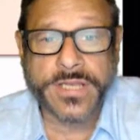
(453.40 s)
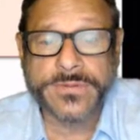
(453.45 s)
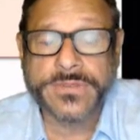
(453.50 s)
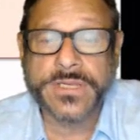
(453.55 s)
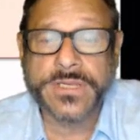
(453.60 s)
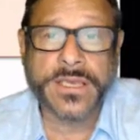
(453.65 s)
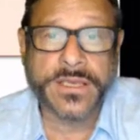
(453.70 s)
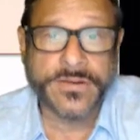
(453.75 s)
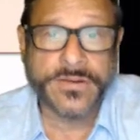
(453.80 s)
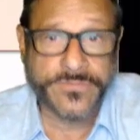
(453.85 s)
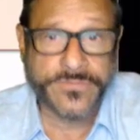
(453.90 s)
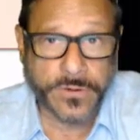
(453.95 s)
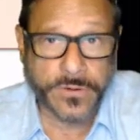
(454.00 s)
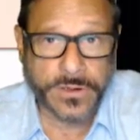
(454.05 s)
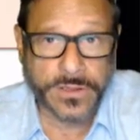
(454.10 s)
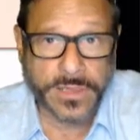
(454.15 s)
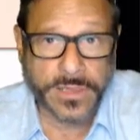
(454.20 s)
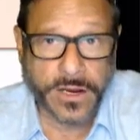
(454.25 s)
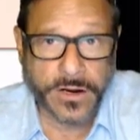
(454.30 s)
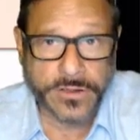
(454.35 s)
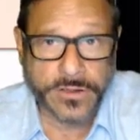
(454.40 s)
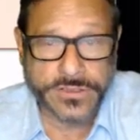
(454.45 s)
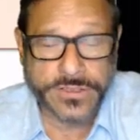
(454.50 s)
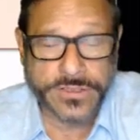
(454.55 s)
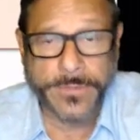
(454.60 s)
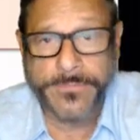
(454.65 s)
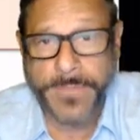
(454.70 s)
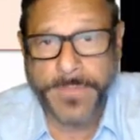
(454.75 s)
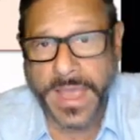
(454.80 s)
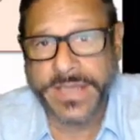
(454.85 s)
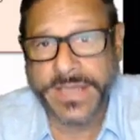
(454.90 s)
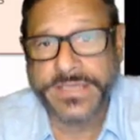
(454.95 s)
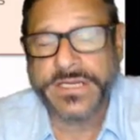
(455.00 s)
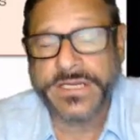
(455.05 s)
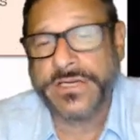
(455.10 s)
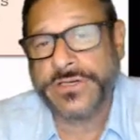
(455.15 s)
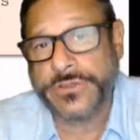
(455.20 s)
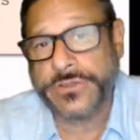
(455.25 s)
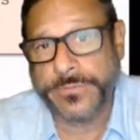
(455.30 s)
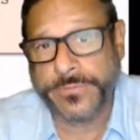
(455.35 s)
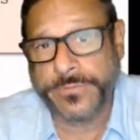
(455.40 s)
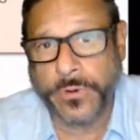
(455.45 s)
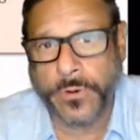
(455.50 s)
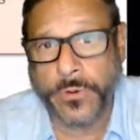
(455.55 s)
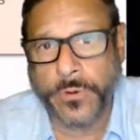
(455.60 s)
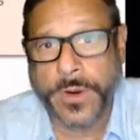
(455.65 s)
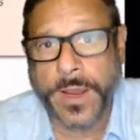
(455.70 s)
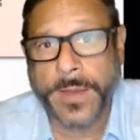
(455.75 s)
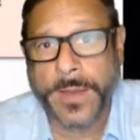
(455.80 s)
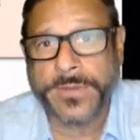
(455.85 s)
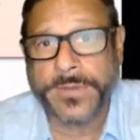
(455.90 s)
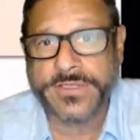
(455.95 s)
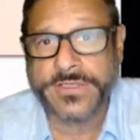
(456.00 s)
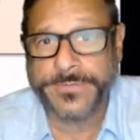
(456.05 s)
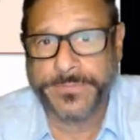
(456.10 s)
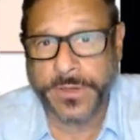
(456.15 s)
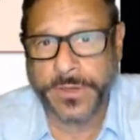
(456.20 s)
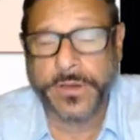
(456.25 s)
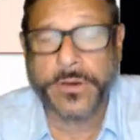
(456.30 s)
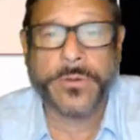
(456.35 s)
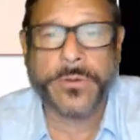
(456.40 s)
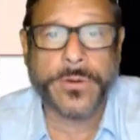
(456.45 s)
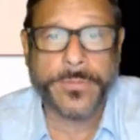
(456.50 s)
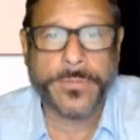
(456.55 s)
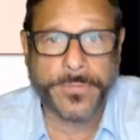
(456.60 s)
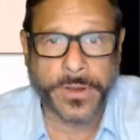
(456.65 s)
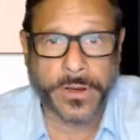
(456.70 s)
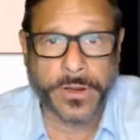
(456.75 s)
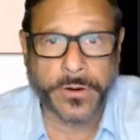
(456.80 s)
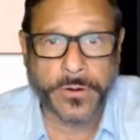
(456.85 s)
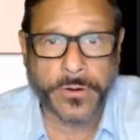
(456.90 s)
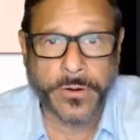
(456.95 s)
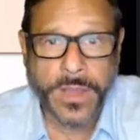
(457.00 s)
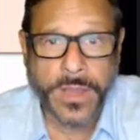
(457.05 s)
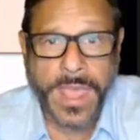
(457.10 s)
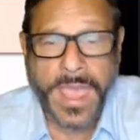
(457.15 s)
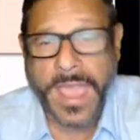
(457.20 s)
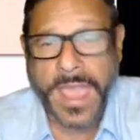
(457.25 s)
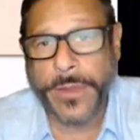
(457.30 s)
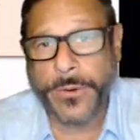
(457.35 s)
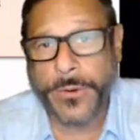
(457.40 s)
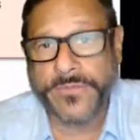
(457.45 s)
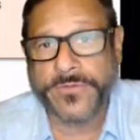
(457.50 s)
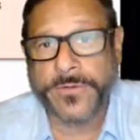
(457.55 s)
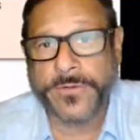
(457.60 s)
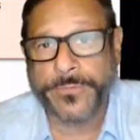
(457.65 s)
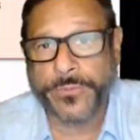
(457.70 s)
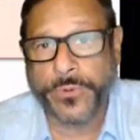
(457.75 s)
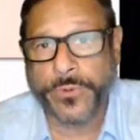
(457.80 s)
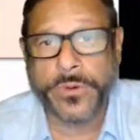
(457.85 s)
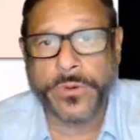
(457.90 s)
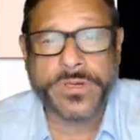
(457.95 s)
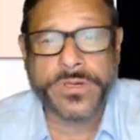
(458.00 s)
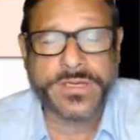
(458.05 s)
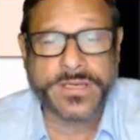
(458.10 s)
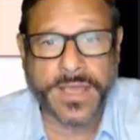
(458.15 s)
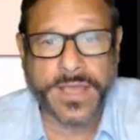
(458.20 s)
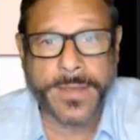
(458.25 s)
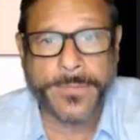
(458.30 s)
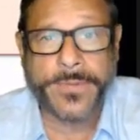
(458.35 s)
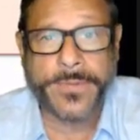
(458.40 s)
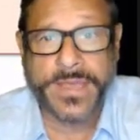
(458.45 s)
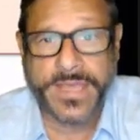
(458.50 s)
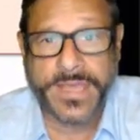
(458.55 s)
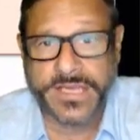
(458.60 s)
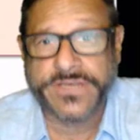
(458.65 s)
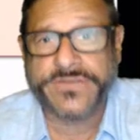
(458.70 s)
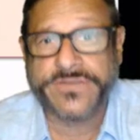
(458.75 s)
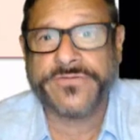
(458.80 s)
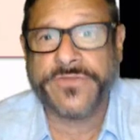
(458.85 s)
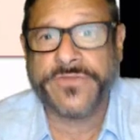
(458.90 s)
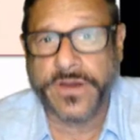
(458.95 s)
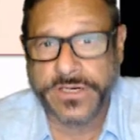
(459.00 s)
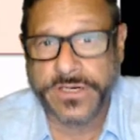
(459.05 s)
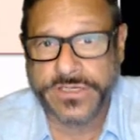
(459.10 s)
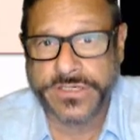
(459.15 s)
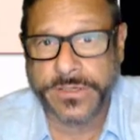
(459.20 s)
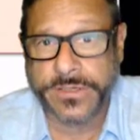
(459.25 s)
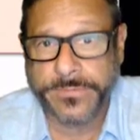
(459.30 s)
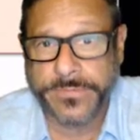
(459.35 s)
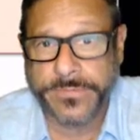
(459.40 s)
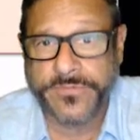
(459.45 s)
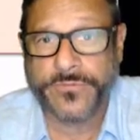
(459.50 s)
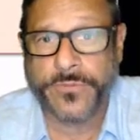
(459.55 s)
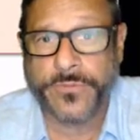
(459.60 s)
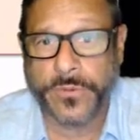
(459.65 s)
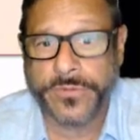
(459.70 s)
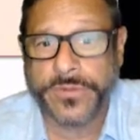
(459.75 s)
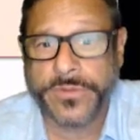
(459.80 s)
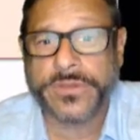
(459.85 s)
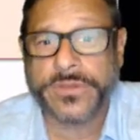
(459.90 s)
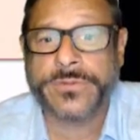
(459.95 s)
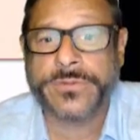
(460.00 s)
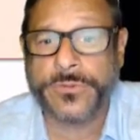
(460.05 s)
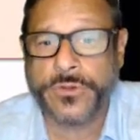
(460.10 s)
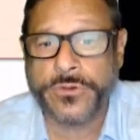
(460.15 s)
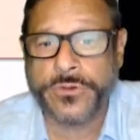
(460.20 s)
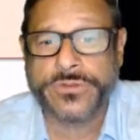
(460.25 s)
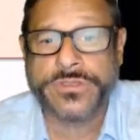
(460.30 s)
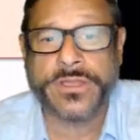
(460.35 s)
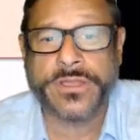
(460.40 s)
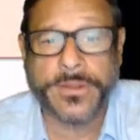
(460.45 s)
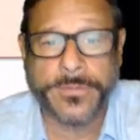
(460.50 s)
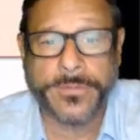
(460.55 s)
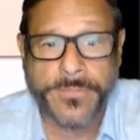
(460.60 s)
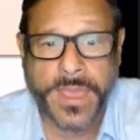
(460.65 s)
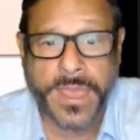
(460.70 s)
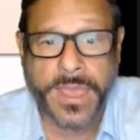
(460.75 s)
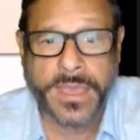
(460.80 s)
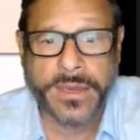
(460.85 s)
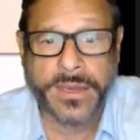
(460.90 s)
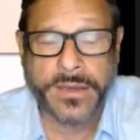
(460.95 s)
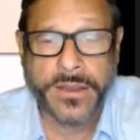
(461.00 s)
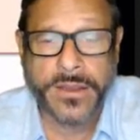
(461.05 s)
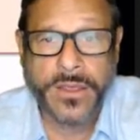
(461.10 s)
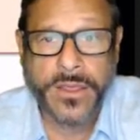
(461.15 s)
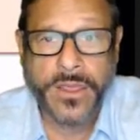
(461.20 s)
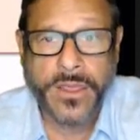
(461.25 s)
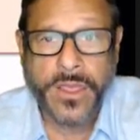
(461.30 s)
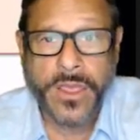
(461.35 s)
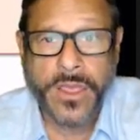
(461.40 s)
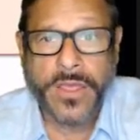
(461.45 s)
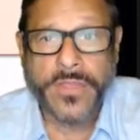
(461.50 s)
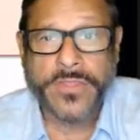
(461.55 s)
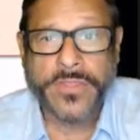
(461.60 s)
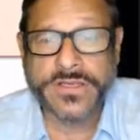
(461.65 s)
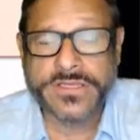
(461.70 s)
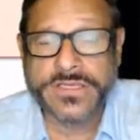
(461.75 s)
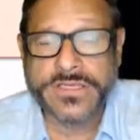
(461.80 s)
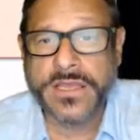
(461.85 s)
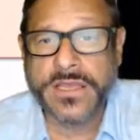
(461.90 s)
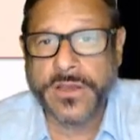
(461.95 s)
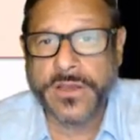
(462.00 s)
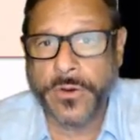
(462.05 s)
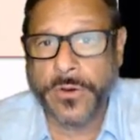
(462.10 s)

can get very large. Imagine as your program gets bigger and bigger and you have to prototype each function before it's used in the main. This can